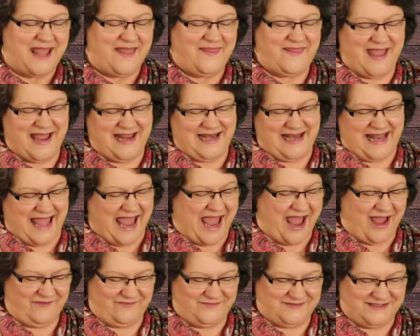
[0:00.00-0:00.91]
They
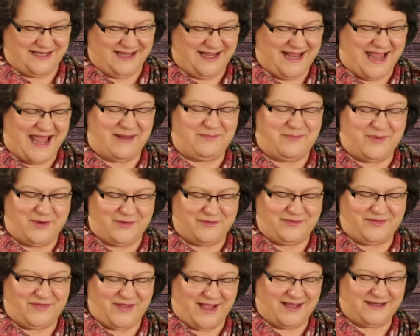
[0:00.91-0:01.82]
laughed and
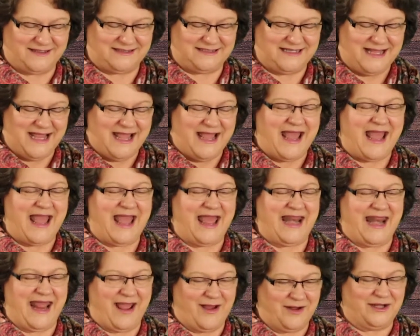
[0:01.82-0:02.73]
both hugged
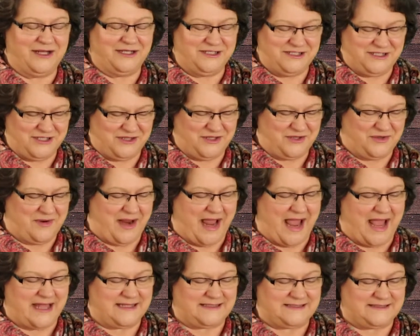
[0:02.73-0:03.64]
and hung on to the
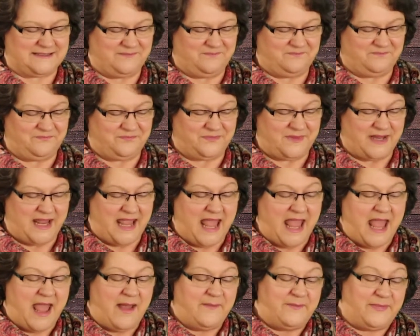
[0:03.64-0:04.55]
grass.
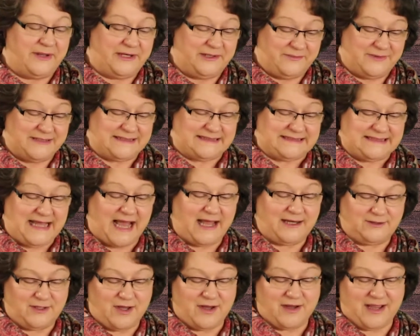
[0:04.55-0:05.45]
But it was
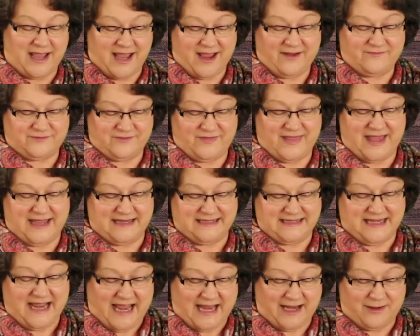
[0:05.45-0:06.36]
not long after that
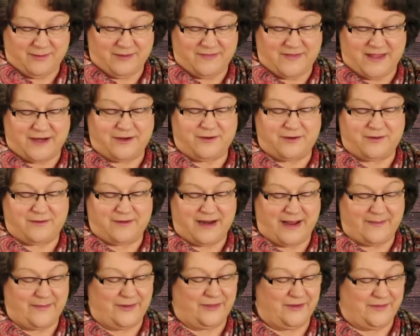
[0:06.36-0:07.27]
night that her
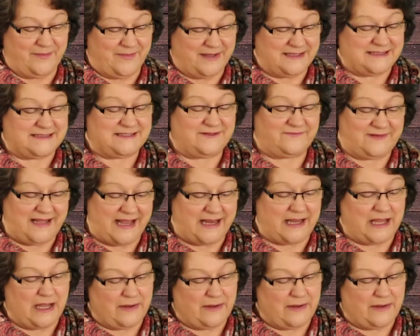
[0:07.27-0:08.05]
grandmother must have let